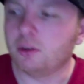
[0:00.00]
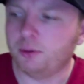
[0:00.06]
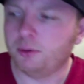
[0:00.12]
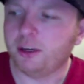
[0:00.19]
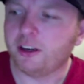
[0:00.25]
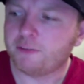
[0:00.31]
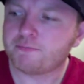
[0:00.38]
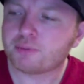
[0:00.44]
we
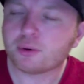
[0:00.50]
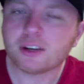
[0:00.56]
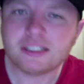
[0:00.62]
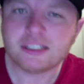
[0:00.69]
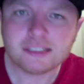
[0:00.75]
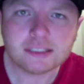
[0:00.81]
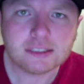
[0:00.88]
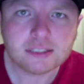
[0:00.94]
have
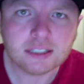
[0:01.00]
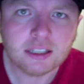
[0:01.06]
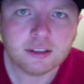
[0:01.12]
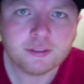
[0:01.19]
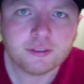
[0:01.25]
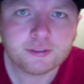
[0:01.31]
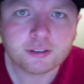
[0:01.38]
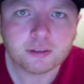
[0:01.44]
present
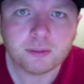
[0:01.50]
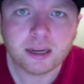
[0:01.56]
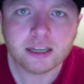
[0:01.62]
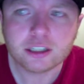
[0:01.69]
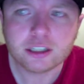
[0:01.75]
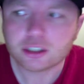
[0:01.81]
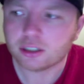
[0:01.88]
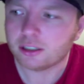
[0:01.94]

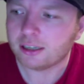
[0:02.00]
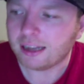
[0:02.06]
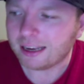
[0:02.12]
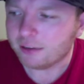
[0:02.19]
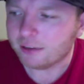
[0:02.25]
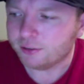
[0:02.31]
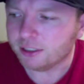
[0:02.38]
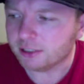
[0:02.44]
information,
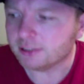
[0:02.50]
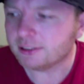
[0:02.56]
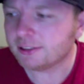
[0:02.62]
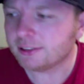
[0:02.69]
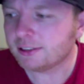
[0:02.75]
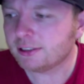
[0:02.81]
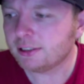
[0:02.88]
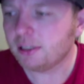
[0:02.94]

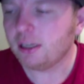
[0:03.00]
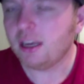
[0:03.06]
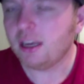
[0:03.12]
evidence,